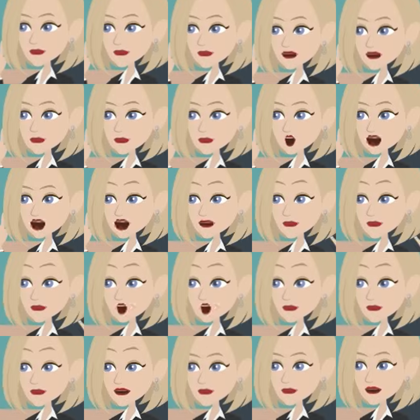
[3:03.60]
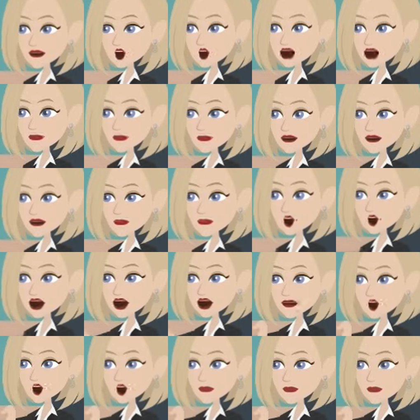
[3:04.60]
verbs to describe how you
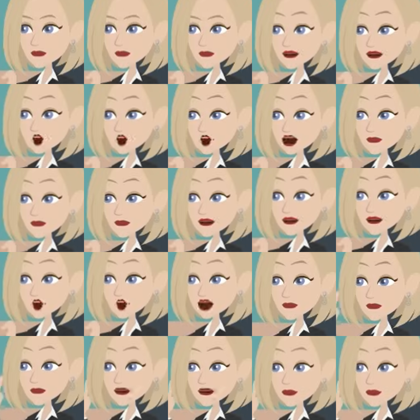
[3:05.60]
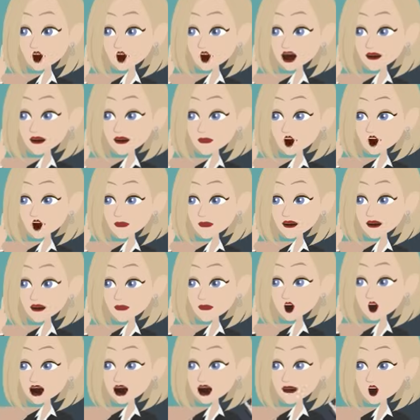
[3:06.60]
feel or what you have. I
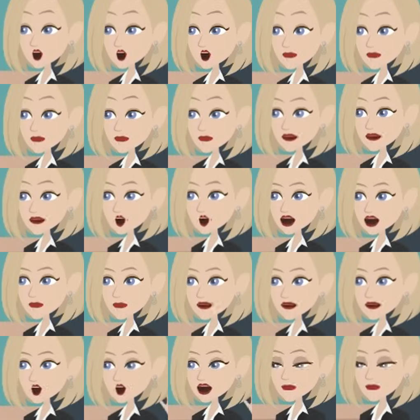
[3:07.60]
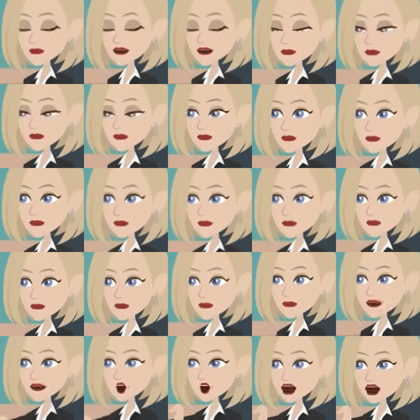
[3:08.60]
am tired. I feel
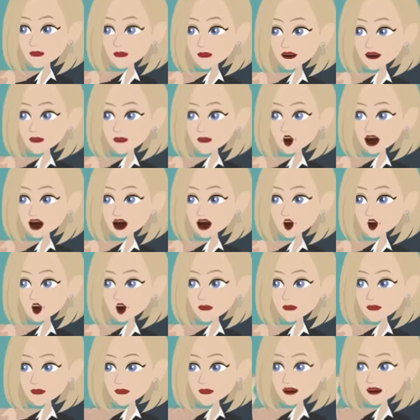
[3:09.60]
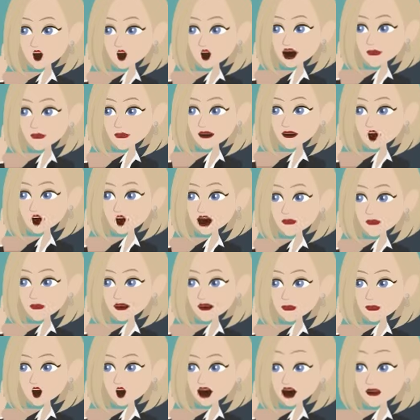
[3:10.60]
happy. I have a cup of
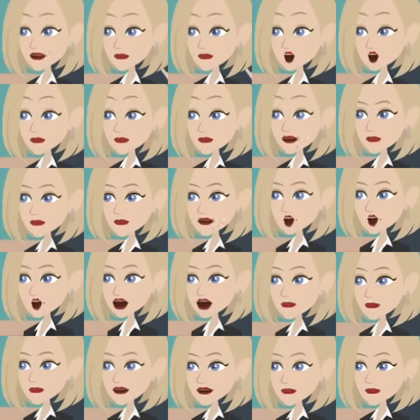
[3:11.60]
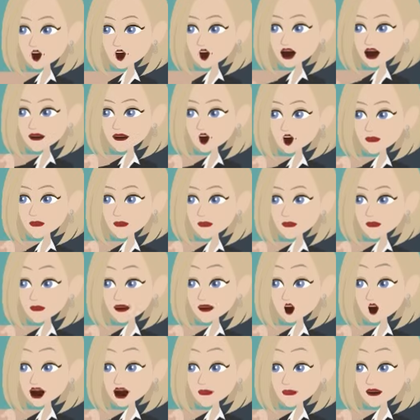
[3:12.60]
coffee. By practicing this
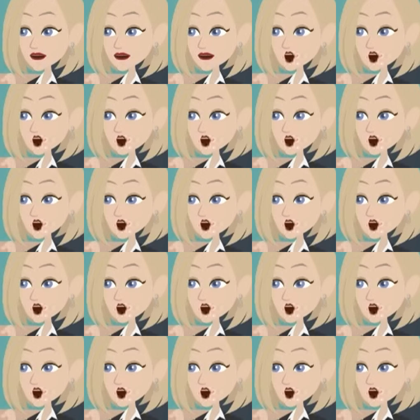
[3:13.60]
way,